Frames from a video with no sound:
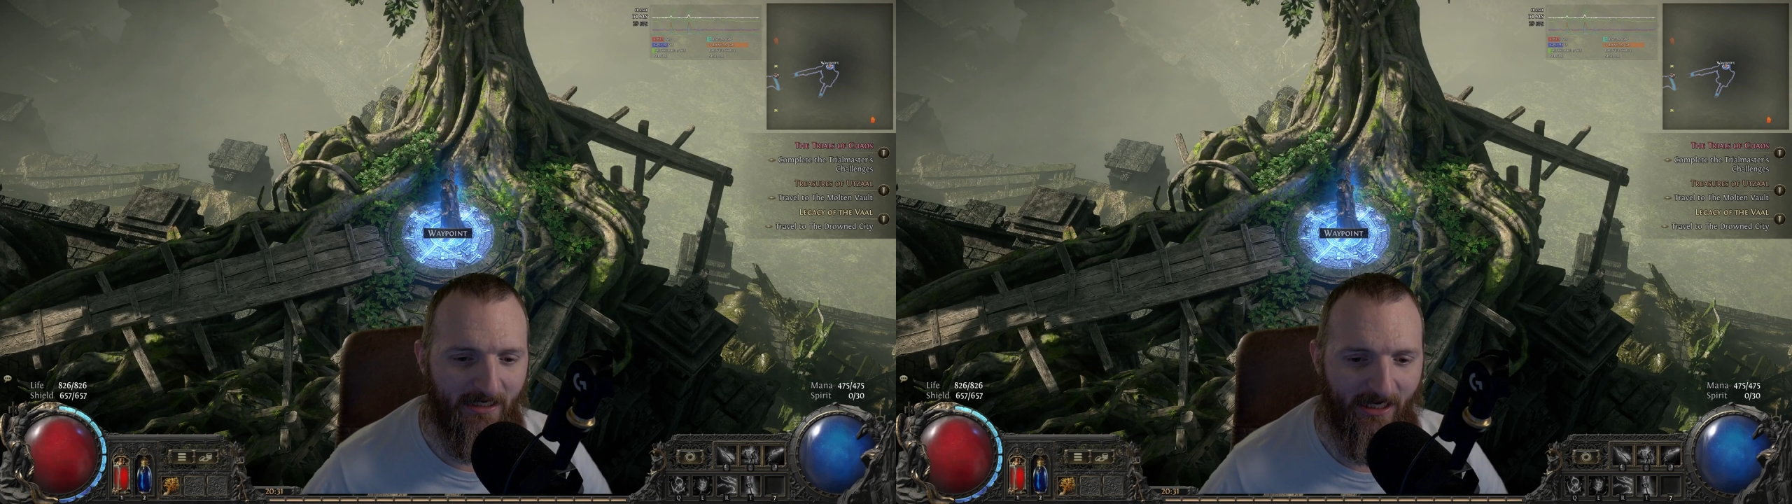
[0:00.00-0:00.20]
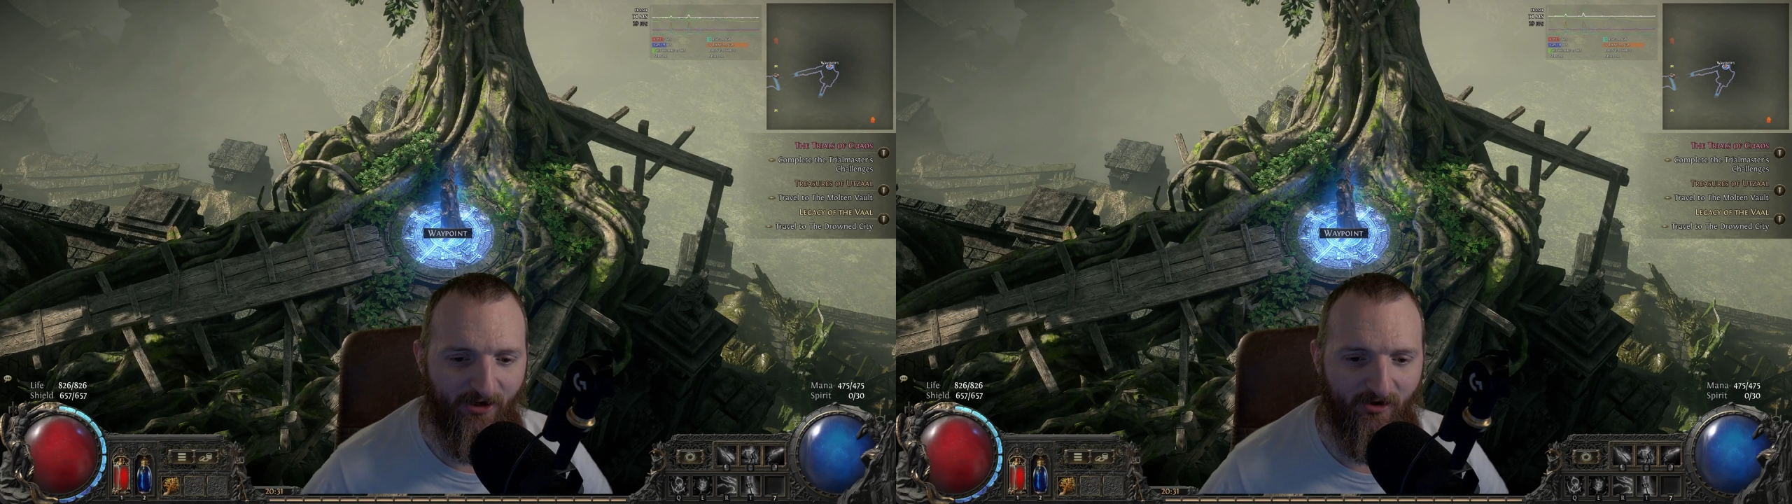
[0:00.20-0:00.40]

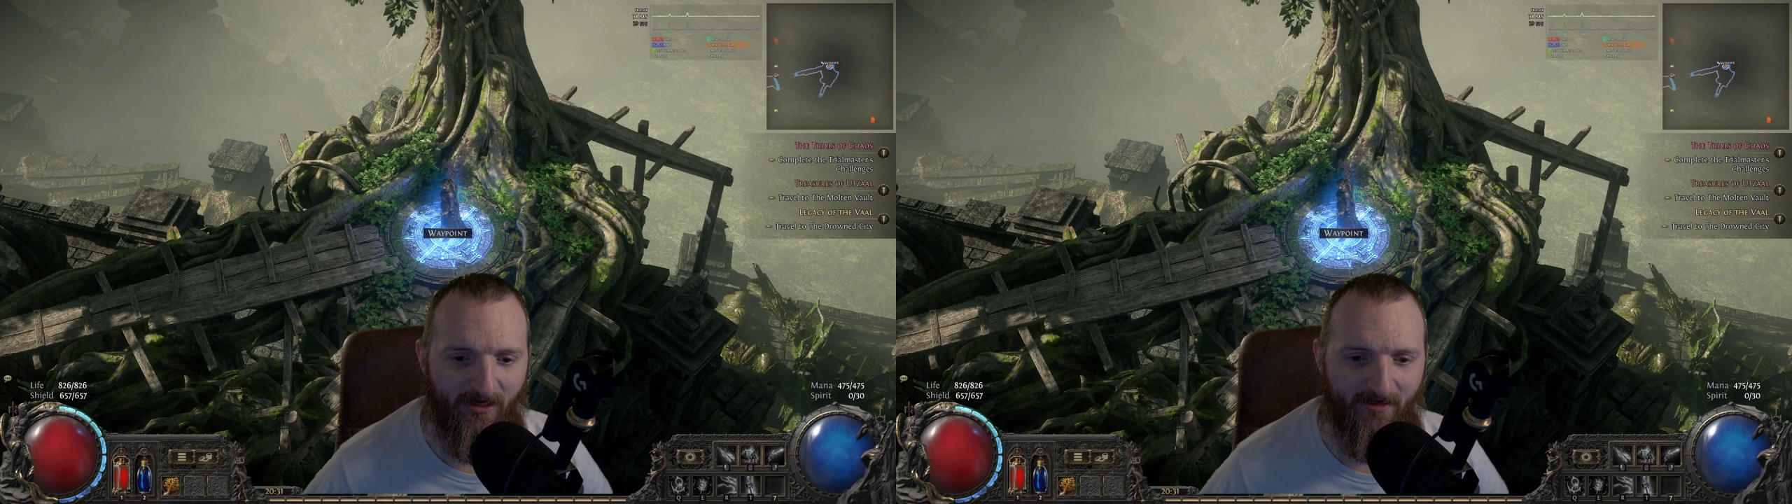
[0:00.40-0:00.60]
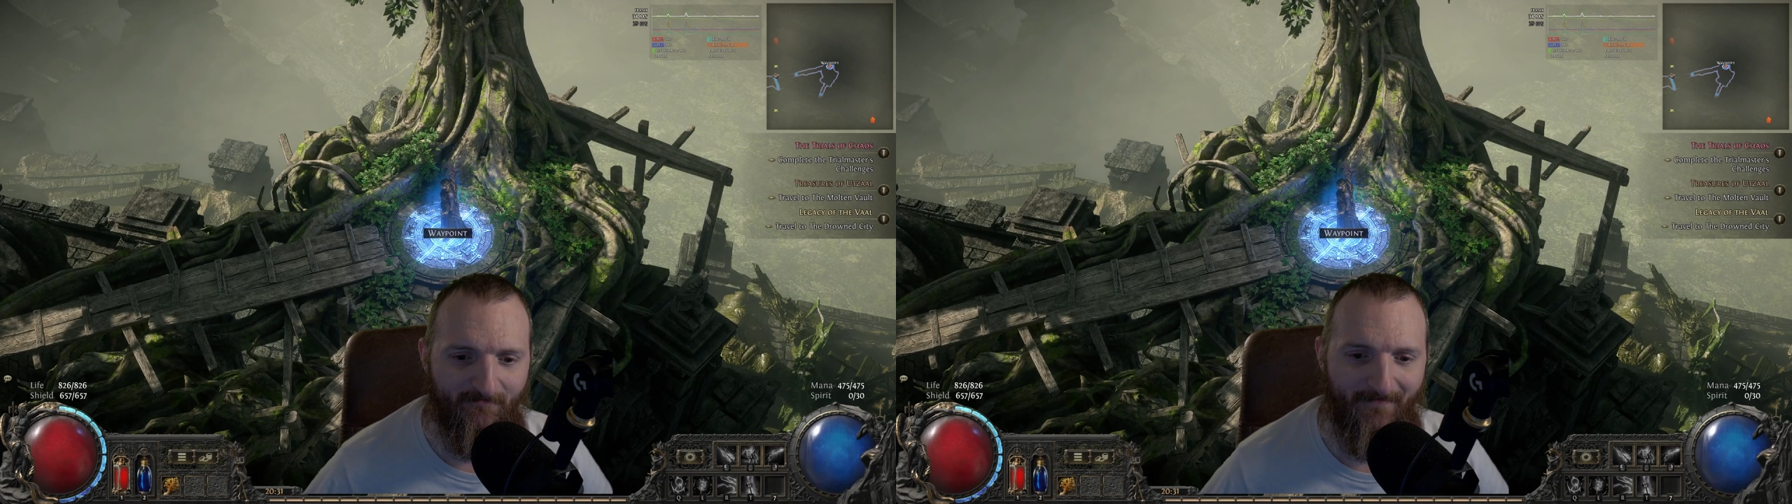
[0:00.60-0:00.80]
here
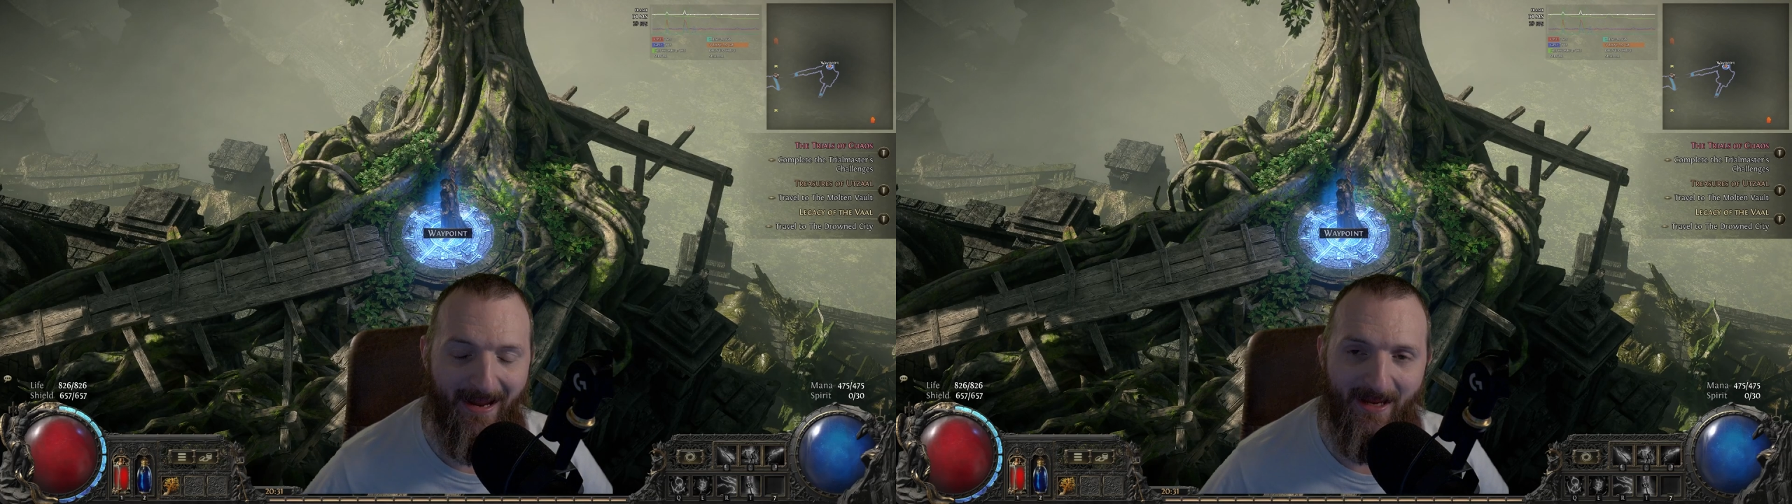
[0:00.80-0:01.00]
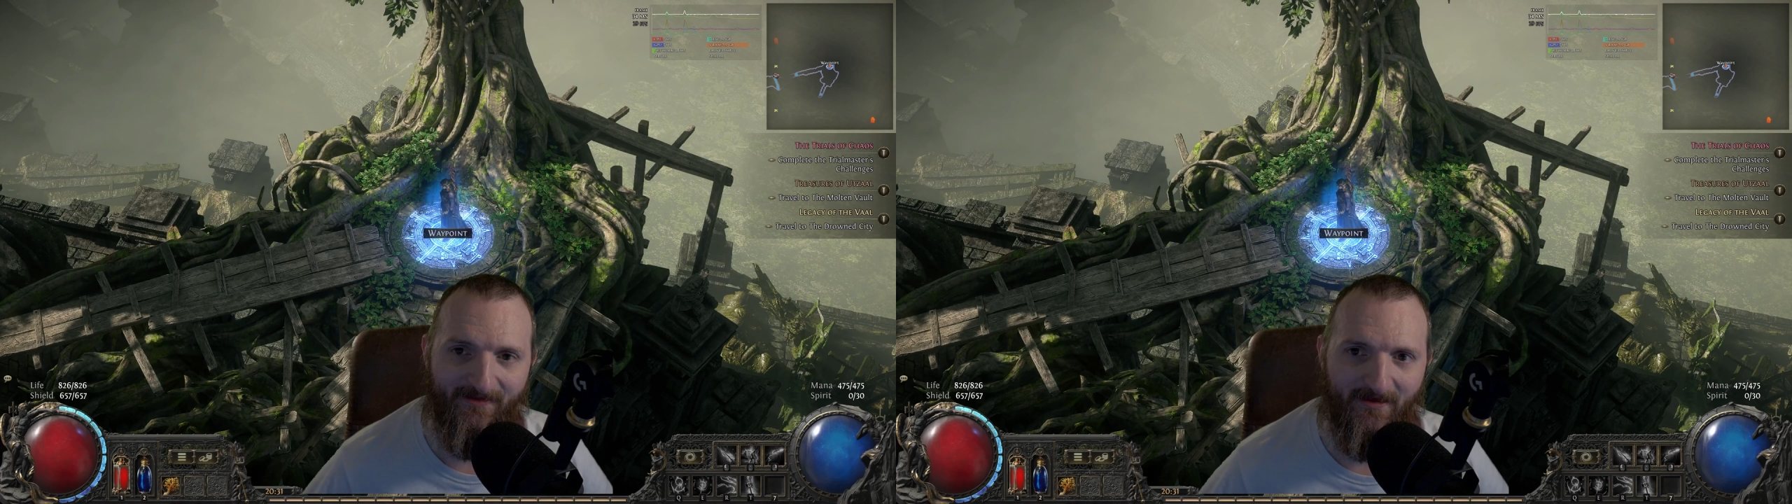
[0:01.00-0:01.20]
in
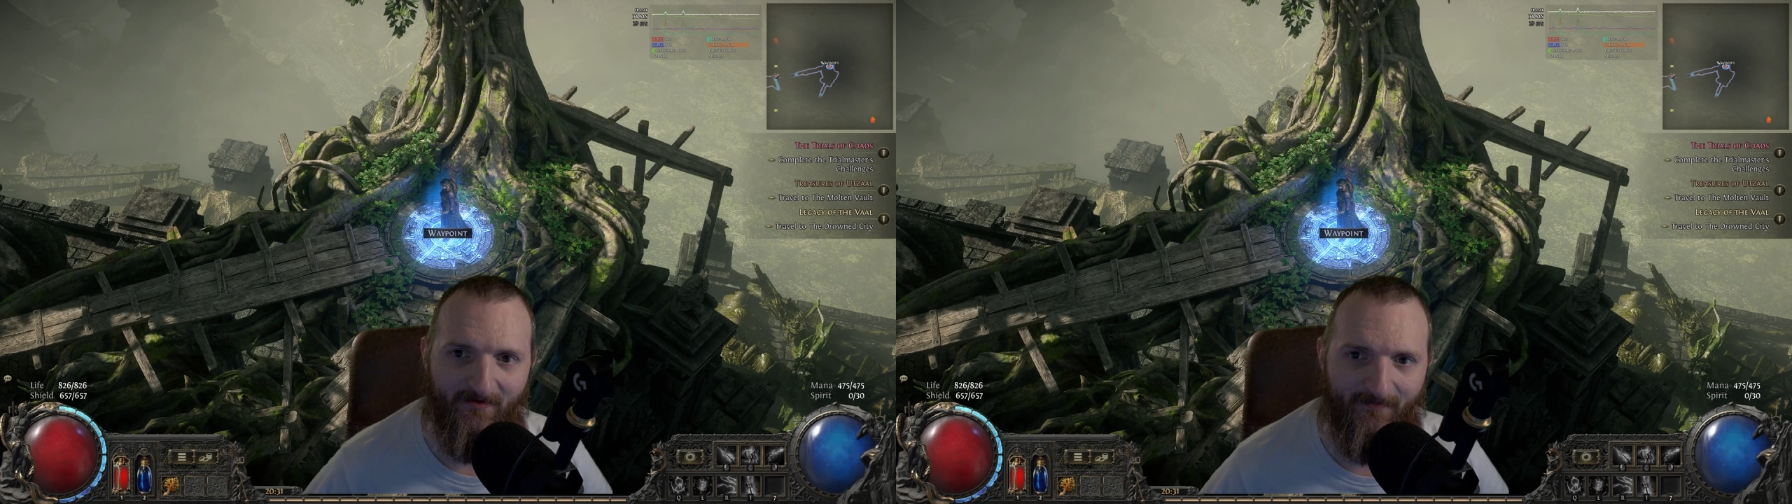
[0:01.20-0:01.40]
Path of